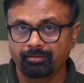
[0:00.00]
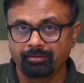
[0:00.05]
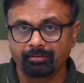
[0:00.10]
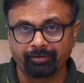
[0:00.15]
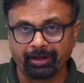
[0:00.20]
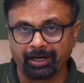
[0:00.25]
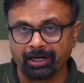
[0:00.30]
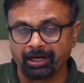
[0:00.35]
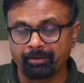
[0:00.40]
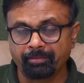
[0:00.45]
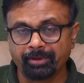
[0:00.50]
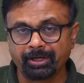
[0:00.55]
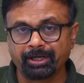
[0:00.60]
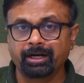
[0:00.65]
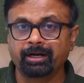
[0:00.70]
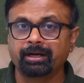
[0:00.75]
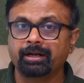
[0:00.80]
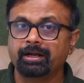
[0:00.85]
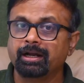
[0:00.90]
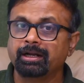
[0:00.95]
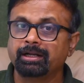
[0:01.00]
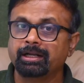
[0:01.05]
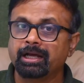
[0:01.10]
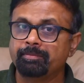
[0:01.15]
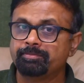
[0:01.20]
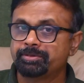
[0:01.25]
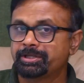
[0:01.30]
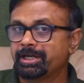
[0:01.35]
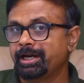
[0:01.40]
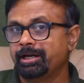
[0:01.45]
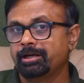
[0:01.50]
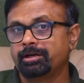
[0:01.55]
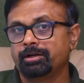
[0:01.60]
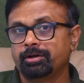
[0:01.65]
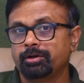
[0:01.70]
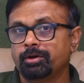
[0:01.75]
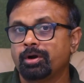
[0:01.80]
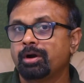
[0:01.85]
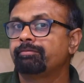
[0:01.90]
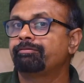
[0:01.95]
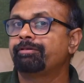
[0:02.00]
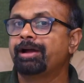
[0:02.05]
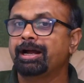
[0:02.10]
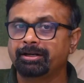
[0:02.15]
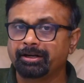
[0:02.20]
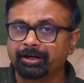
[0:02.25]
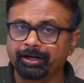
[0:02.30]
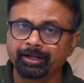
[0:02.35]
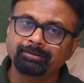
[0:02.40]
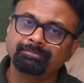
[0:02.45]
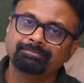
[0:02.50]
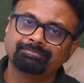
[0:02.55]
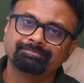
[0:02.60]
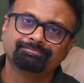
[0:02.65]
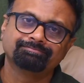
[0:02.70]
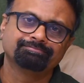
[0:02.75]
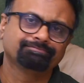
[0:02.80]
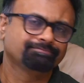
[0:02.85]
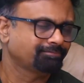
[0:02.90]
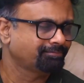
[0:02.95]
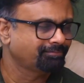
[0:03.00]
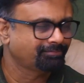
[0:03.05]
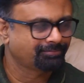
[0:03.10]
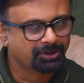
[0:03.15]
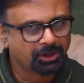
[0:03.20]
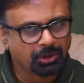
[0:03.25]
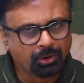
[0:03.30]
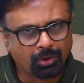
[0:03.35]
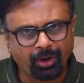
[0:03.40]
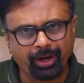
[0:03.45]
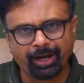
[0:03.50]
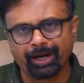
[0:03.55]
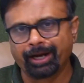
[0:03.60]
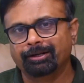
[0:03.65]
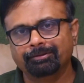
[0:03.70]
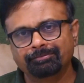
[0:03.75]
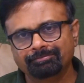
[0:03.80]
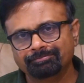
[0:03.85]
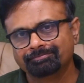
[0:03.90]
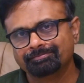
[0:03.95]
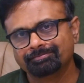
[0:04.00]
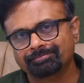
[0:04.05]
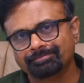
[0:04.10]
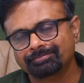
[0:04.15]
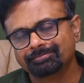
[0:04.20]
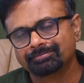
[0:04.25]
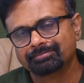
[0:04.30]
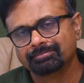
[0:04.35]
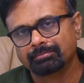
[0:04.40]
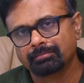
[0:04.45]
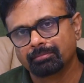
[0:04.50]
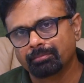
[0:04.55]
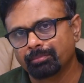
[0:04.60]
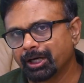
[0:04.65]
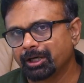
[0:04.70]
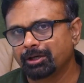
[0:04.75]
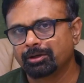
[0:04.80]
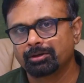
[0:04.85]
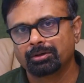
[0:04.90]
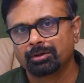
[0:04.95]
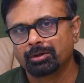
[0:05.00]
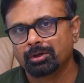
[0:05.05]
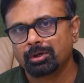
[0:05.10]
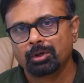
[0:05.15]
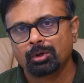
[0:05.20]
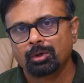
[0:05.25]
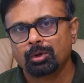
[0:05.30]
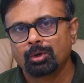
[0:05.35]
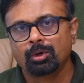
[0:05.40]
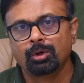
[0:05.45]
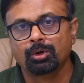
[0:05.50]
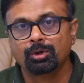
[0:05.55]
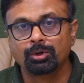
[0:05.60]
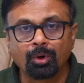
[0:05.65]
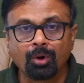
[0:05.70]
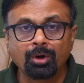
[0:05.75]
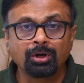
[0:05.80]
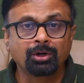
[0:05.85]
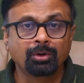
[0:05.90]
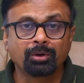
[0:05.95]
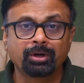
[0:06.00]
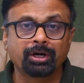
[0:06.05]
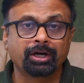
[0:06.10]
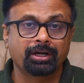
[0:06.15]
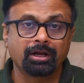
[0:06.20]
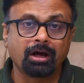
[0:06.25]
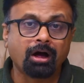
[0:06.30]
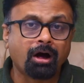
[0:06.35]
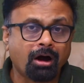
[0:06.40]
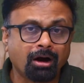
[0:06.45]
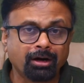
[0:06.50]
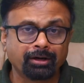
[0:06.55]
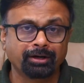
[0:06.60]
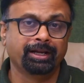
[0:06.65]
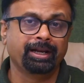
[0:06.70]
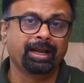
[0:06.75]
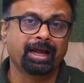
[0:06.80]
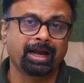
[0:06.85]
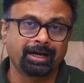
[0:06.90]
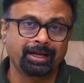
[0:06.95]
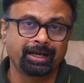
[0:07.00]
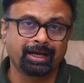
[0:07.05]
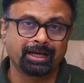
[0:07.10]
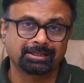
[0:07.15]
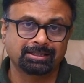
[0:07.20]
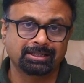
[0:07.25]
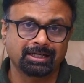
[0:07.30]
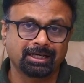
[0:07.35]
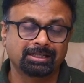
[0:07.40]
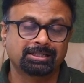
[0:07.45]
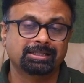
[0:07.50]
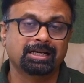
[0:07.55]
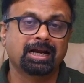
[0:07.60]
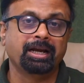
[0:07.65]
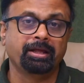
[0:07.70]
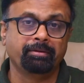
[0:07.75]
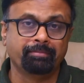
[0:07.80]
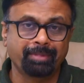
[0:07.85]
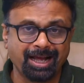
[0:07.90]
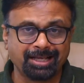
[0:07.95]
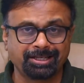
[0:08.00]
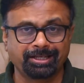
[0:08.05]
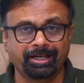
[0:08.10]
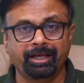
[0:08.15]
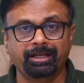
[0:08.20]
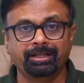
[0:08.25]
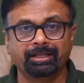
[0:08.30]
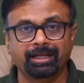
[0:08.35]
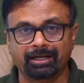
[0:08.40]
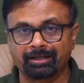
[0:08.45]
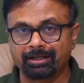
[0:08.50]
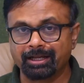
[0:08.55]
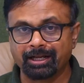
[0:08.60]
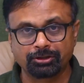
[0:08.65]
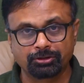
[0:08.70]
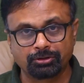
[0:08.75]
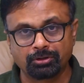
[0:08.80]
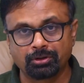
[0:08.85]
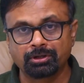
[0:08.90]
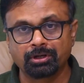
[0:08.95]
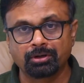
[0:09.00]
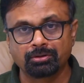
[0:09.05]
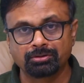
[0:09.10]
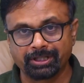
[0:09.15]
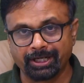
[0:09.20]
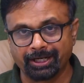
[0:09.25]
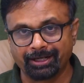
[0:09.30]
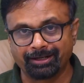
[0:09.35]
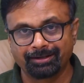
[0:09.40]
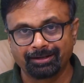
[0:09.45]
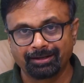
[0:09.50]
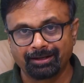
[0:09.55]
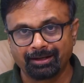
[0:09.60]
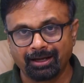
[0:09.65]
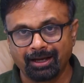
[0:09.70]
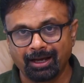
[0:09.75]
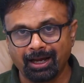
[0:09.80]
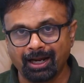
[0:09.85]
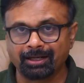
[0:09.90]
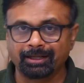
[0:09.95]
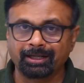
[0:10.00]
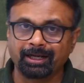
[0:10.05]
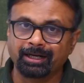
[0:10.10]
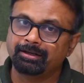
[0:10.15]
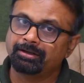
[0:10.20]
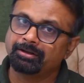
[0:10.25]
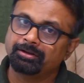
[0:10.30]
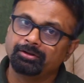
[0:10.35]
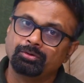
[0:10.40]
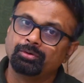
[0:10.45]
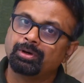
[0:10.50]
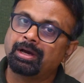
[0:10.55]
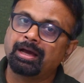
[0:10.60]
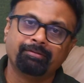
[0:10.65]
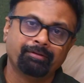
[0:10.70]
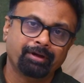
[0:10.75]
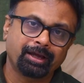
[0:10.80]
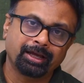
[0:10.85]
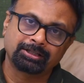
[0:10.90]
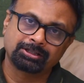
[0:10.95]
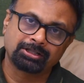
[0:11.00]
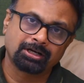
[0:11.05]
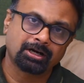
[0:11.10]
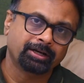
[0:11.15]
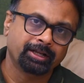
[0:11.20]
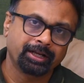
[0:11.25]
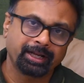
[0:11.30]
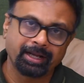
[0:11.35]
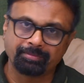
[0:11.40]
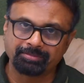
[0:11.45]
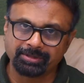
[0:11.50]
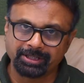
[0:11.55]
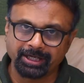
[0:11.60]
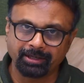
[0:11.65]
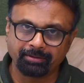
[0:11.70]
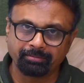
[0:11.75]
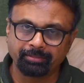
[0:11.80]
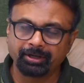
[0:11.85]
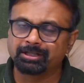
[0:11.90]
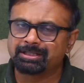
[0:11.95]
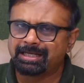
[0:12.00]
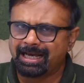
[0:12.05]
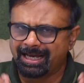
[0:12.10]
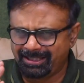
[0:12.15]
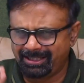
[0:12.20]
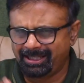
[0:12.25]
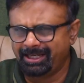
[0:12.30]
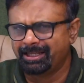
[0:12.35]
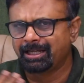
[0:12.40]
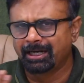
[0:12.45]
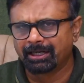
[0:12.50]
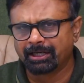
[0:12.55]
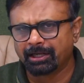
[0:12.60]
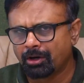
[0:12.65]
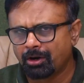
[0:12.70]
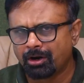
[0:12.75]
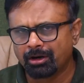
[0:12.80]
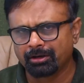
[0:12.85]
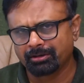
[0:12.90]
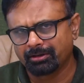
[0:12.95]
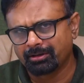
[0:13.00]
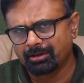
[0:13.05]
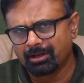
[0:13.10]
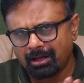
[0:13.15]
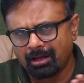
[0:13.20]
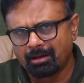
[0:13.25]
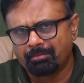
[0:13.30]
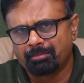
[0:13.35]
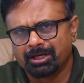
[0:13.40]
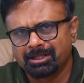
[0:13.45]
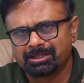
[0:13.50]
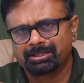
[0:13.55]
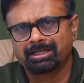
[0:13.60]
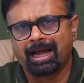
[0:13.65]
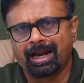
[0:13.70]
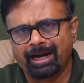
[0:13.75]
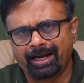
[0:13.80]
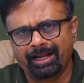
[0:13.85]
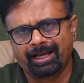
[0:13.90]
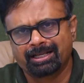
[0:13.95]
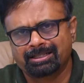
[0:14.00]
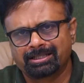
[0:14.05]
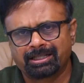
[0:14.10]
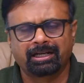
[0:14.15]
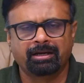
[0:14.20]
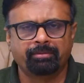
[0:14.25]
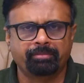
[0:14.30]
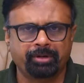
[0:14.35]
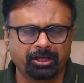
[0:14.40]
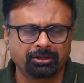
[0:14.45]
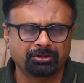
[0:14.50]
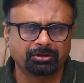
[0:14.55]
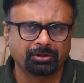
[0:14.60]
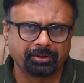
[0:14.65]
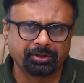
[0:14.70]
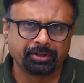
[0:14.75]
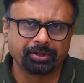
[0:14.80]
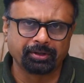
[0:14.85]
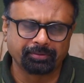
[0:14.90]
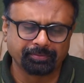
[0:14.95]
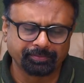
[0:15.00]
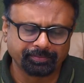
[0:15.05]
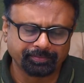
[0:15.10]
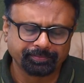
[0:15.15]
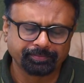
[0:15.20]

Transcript: very limited and the upside not factored in, go ahead. But don't look at ordinary ideas and start imagining that there is no downside and that you have extraordinary upside, because I see that a lot amongst the ideas that are being thrown around.